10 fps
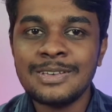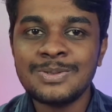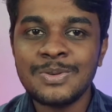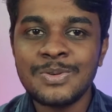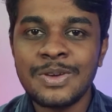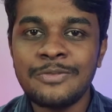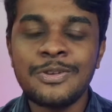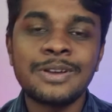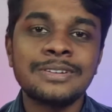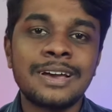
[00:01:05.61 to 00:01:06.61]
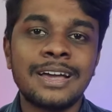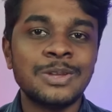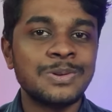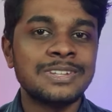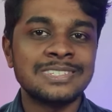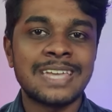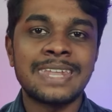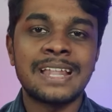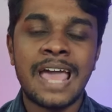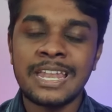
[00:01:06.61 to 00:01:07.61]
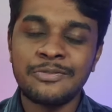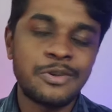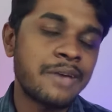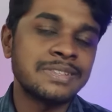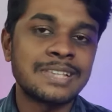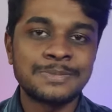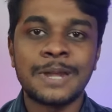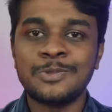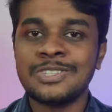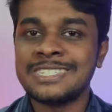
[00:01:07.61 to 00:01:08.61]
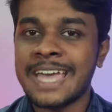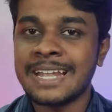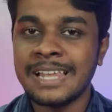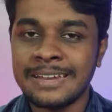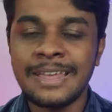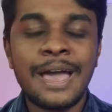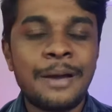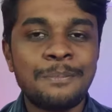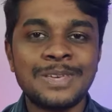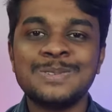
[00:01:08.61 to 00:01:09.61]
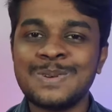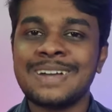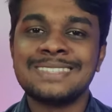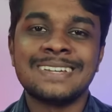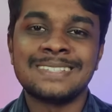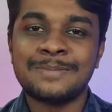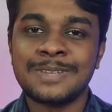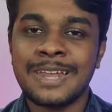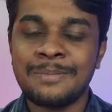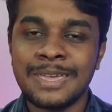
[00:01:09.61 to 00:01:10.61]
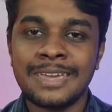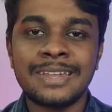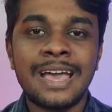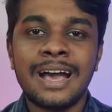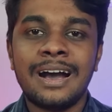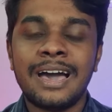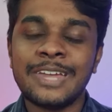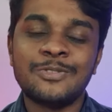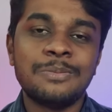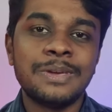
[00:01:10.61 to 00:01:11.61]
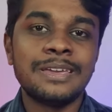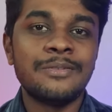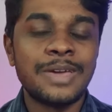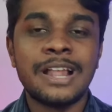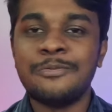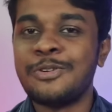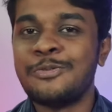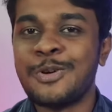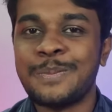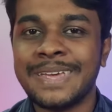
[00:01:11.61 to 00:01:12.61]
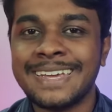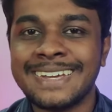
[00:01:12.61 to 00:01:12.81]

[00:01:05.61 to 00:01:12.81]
So if you're new to this channel and if you haven't subscribed to this channel yet, please do consider subscribing it. It will be very helpful for me.